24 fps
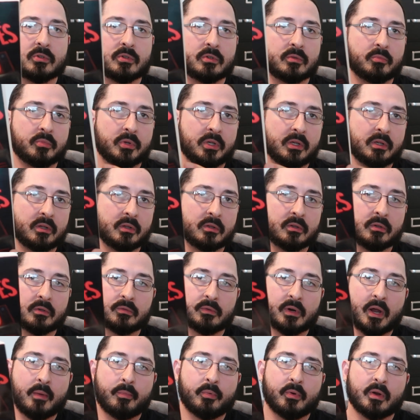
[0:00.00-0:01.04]
should be a little
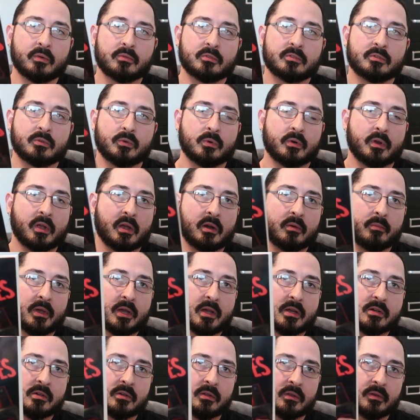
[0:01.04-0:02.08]
wraparound story, I'd
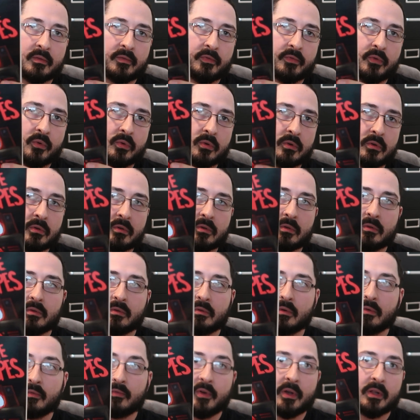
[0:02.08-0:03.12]
imagine, and then 4
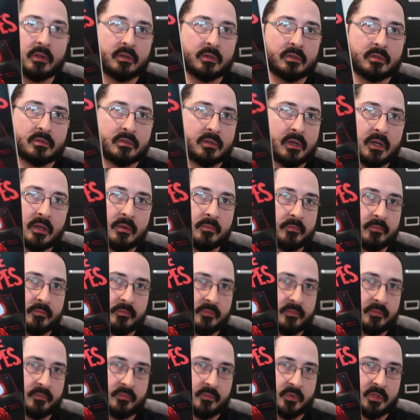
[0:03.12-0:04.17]
novella type
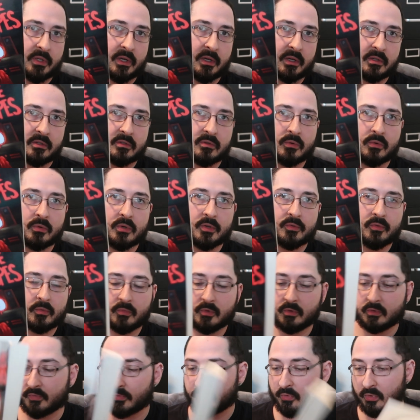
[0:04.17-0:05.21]
size stories from
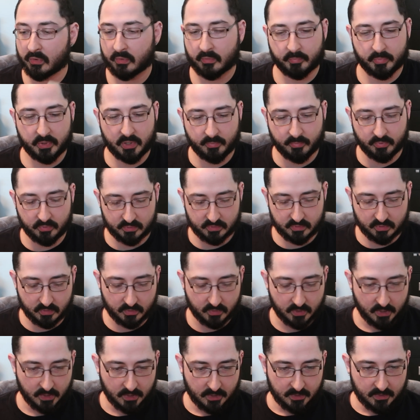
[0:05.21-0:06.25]
those 4 people.
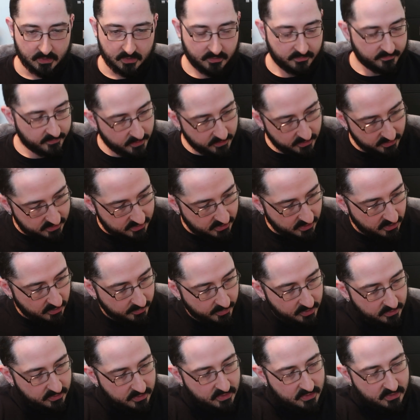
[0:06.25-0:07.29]
So very excited
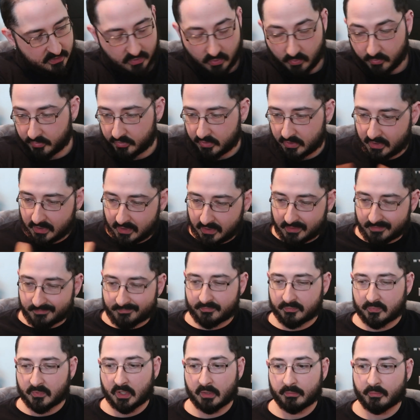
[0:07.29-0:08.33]
about this. Hopefully,
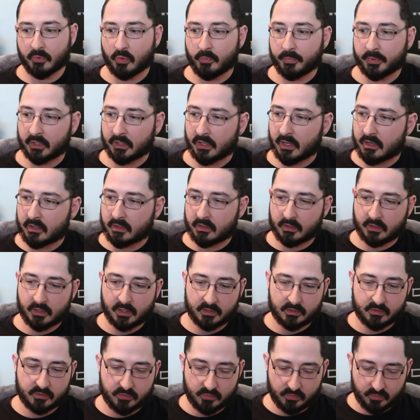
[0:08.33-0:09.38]
I'm hoping to get into
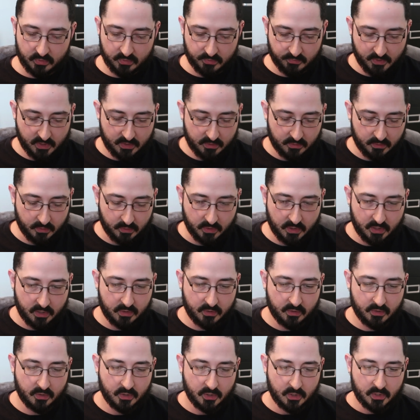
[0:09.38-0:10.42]
that sooner rather than
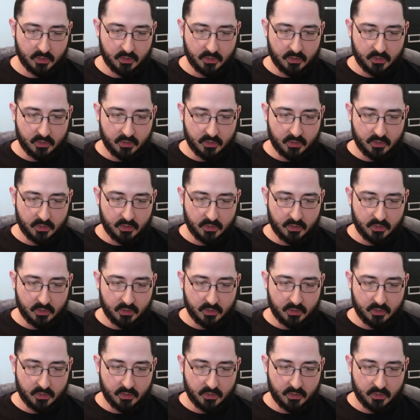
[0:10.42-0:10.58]
later.